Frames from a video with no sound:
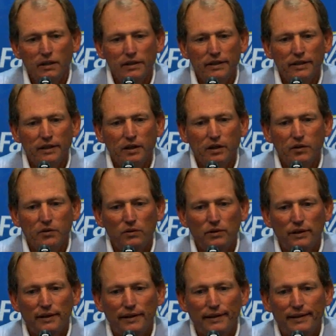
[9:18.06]
You
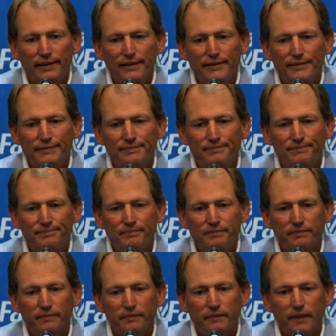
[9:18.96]
know,
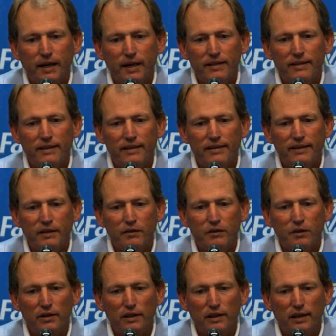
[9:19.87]
I think they're
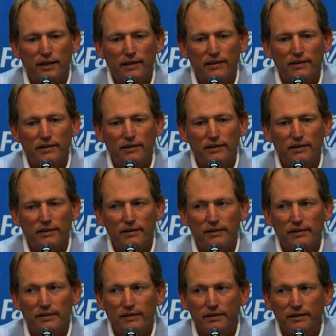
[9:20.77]
looking at
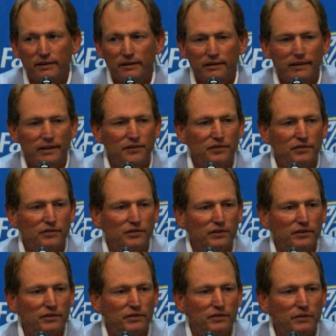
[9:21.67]
this is
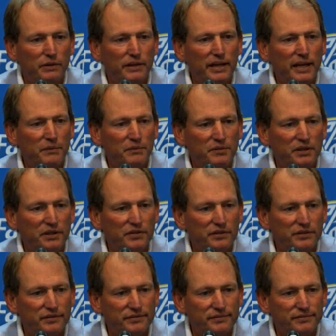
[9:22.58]
a three-game
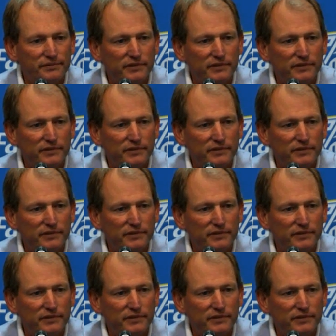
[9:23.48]
season.